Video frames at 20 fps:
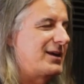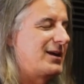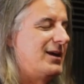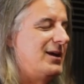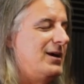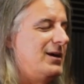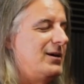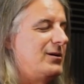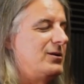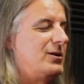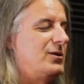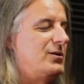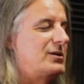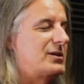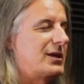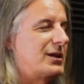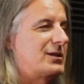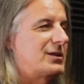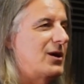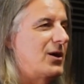like
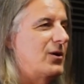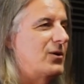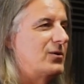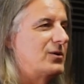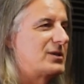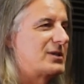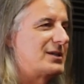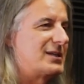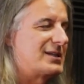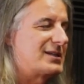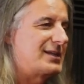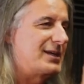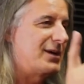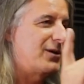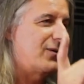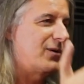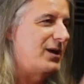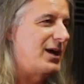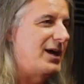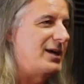using tones to
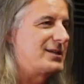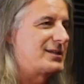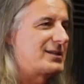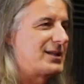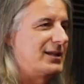synchronize